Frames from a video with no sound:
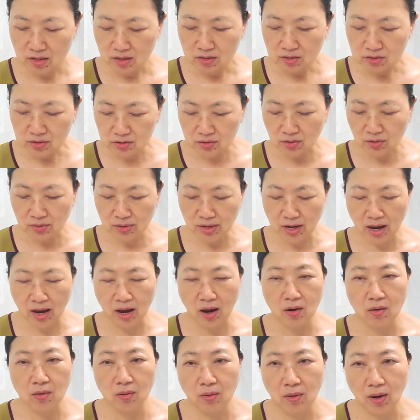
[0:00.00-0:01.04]
So
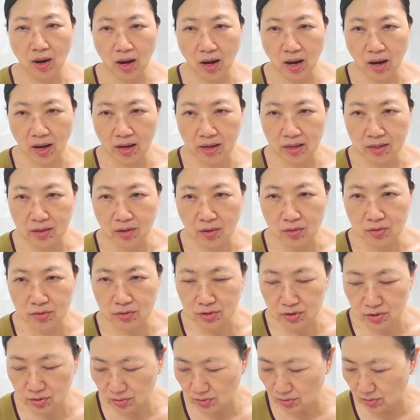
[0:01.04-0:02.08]
now I'm going
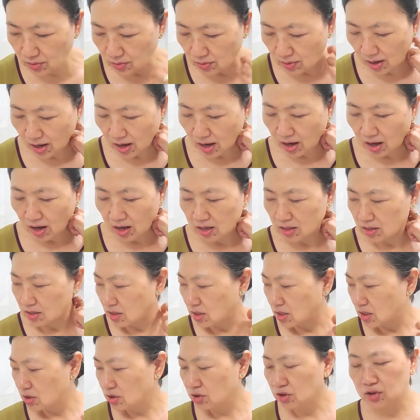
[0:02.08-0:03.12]
to
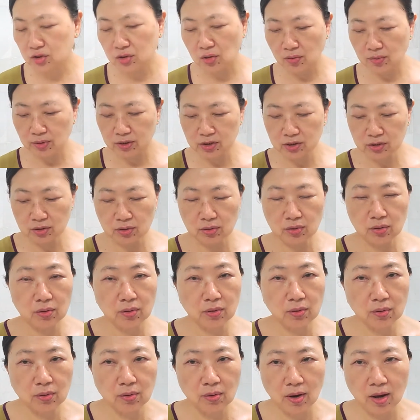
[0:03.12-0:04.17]
show it to
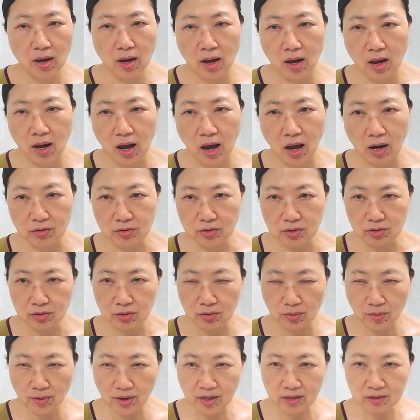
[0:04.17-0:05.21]
you how to
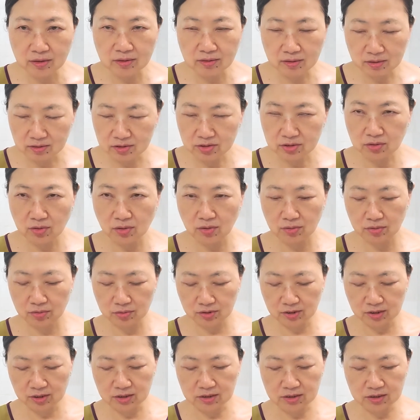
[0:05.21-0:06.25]
do it. So
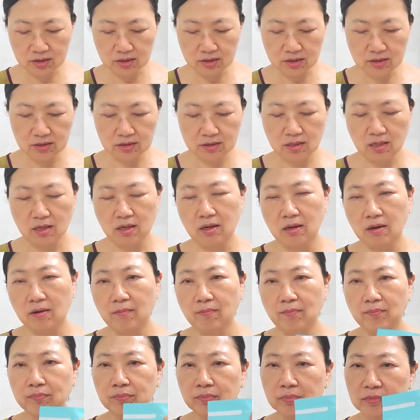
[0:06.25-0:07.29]
this is
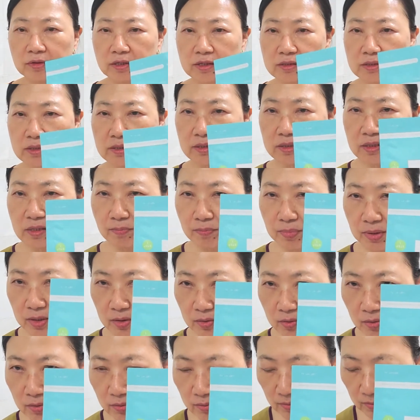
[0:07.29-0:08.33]
a
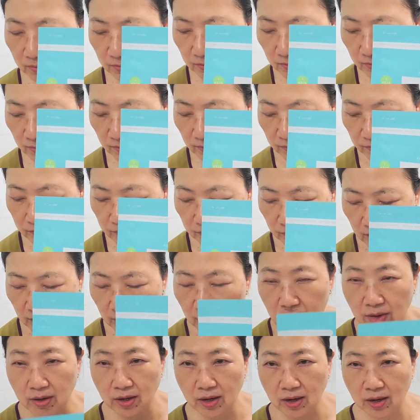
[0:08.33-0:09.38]
peel.
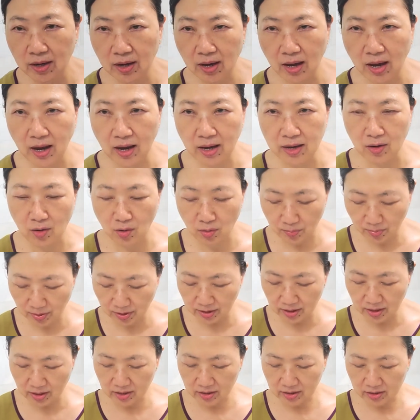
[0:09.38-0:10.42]
Okay, I
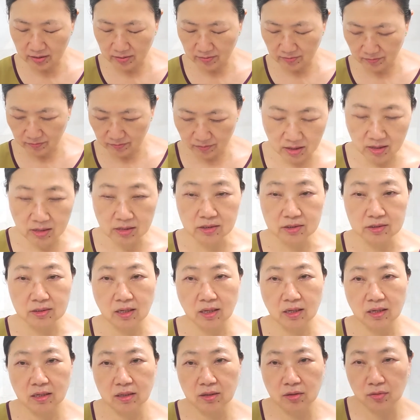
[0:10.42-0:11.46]
open it. It's a
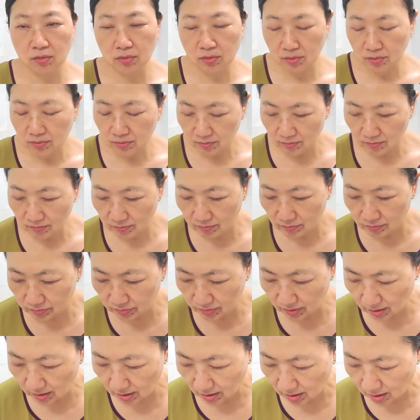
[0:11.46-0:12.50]
little
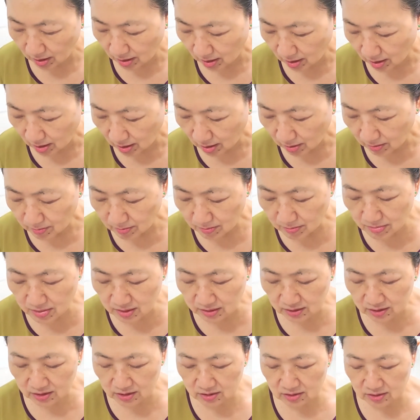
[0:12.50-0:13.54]

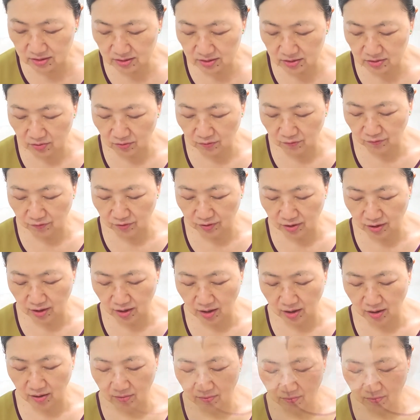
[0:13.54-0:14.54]
mittens over there.